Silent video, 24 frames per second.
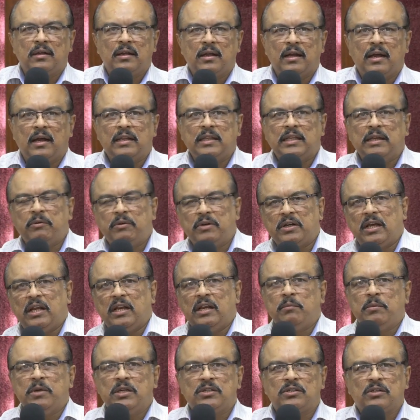And they were
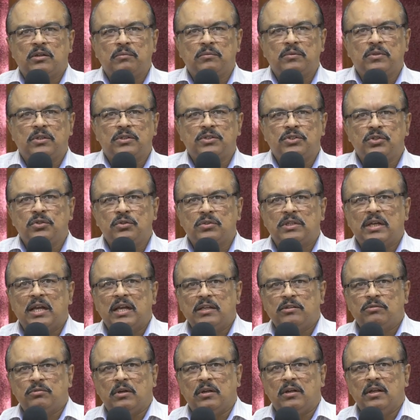enemies of the Jews
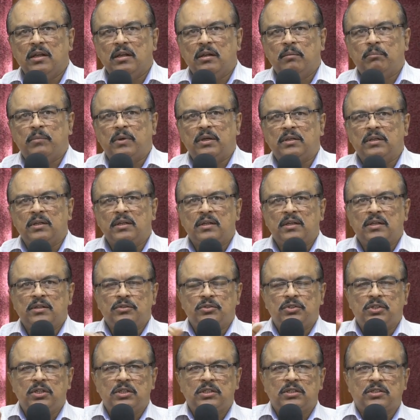as well. But
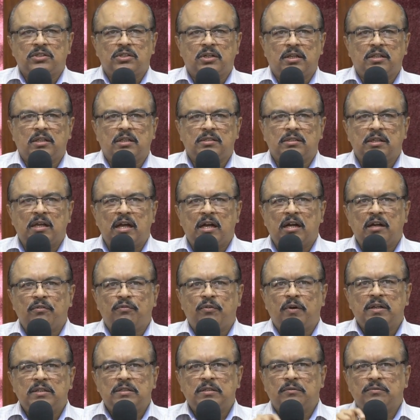Jesus Christ, the
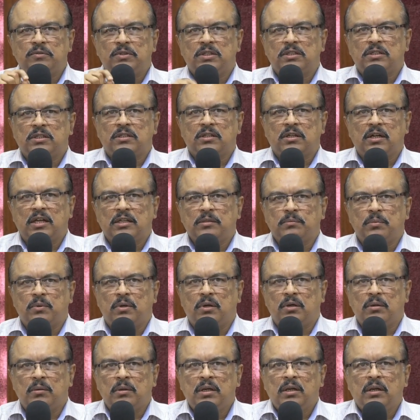sacrifice of Jesus Christ
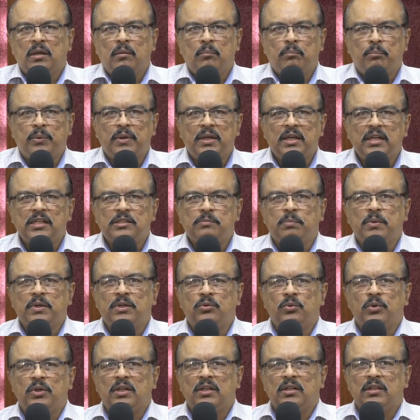brought peace
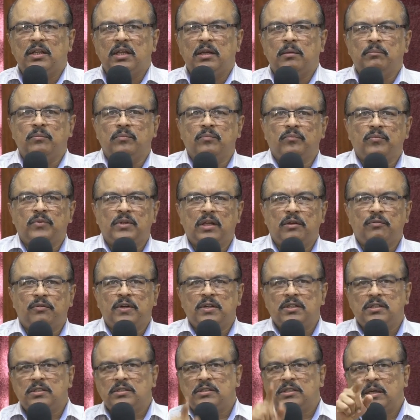between them.
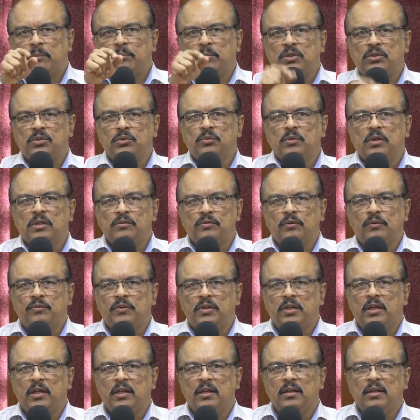Ephesians chapter 2 verse
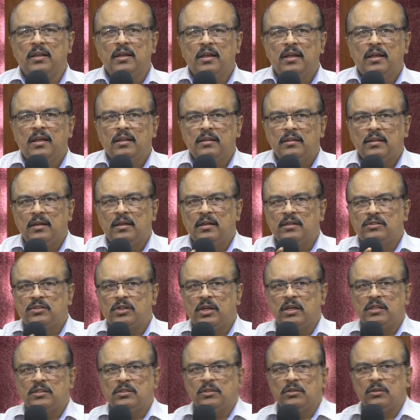15. Then it
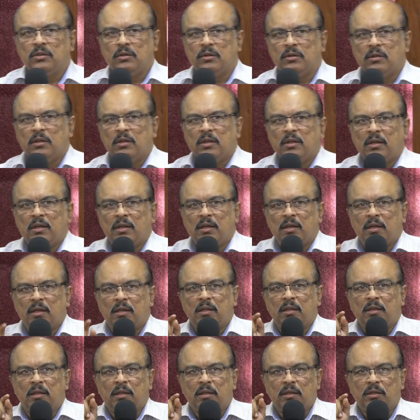says, you know,
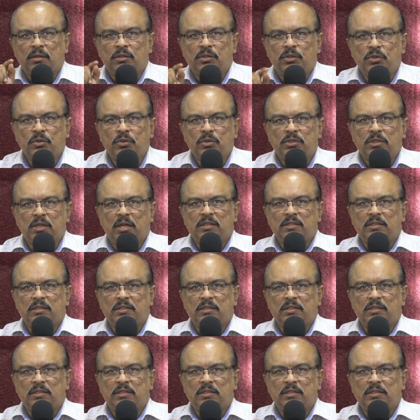Jews and